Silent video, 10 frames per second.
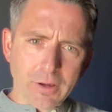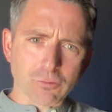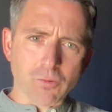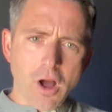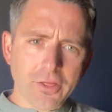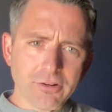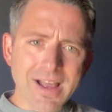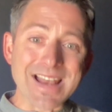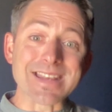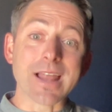but
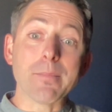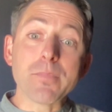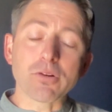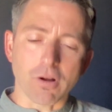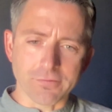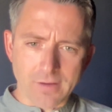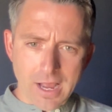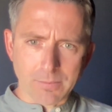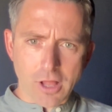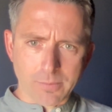rather a number of
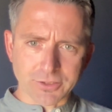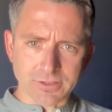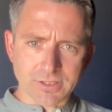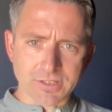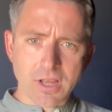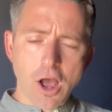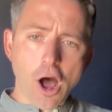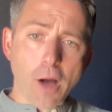viable options.